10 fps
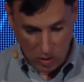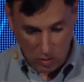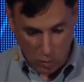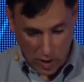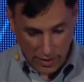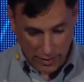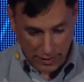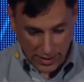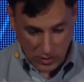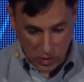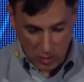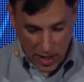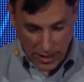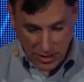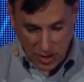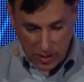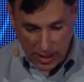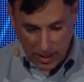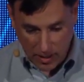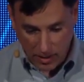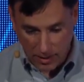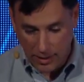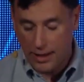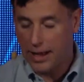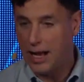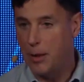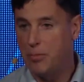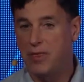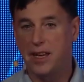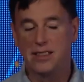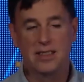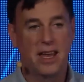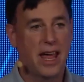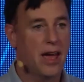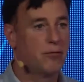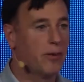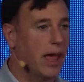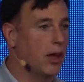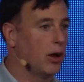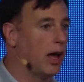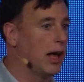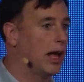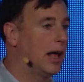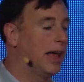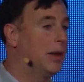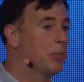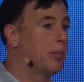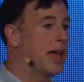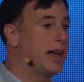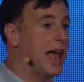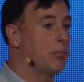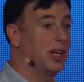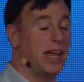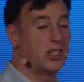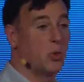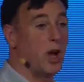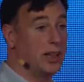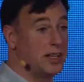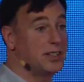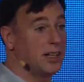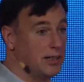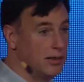One of the things we run into here, things that have implemented application whitelisting,